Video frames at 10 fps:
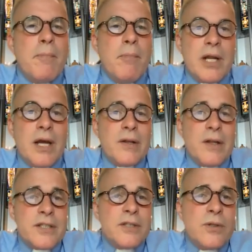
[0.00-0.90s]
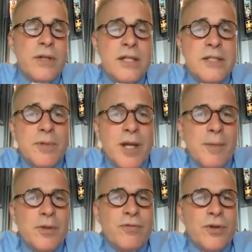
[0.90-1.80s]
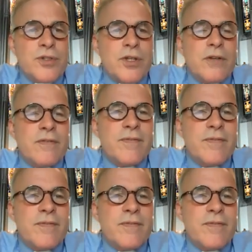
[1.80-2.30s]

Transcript: but I'd like to do that sometime in the future.